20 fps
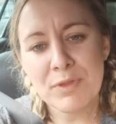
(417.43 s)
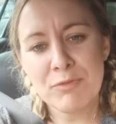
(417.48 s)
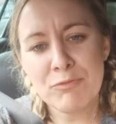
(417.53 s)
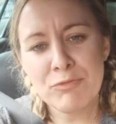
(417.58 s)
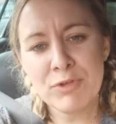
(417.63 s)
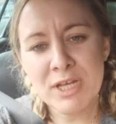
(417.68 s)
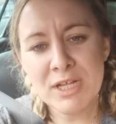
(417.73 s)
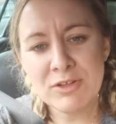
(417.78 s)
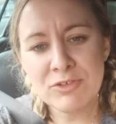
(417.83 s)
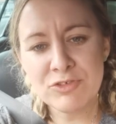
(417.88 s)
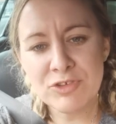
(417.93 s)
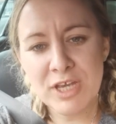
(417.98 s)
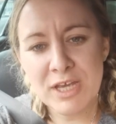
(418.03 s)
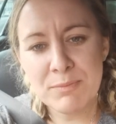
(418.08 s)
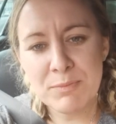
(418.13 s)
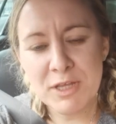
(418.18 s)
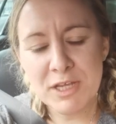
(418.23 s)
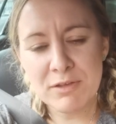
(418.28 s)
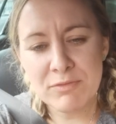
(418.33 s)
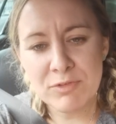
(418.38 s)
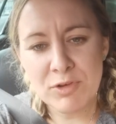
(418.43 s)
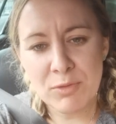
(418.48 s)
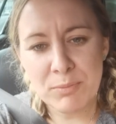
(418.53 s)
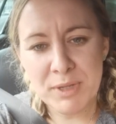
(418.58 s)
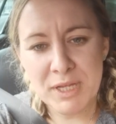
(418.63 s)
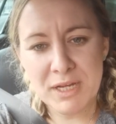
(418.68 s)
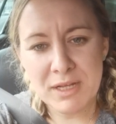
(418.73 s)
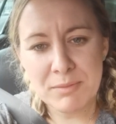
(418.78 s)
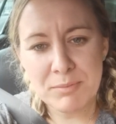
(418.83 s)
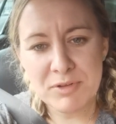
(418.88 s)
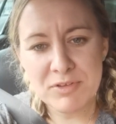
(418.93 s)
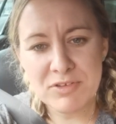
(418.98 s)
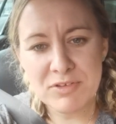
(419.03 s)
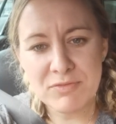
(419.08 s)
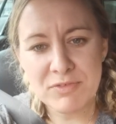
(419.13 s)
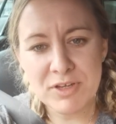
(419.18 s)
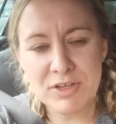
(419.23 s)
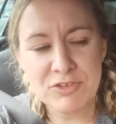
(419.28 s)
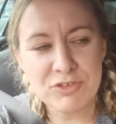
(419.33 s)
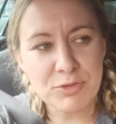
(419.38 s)
Real shame that you've not been able to
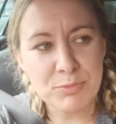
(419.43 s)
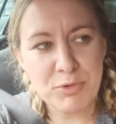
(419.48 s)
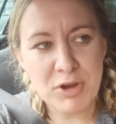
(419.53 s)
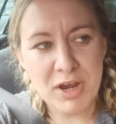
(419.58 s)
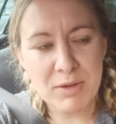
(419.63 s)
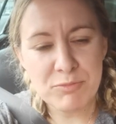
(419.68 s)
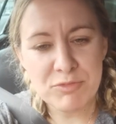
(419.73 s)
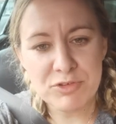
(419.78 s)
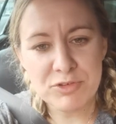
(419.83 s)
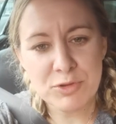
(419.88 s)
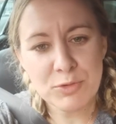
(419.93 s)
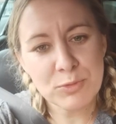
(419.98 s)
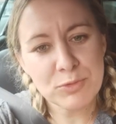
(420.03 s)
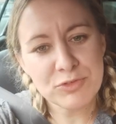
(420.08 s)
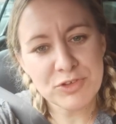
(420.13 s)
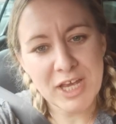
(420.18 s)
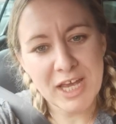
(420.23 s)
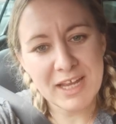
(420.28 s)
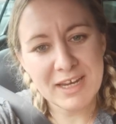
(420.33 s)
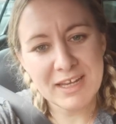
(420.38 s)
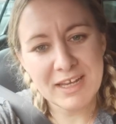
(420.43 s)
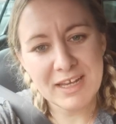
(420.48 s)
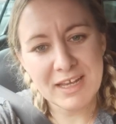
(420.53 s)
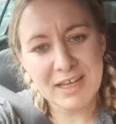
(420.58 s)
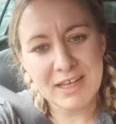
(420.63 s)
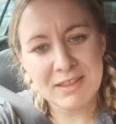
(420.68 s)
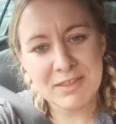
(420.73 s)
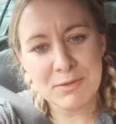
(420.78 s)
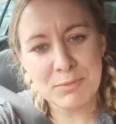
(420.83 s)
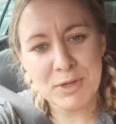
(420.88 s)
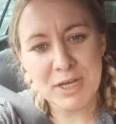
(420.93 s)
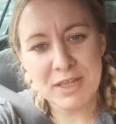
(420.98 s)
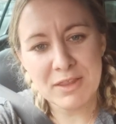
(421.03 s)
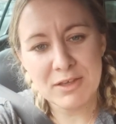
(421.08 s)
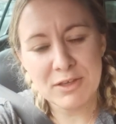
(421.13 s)
finish your primary school journey in the way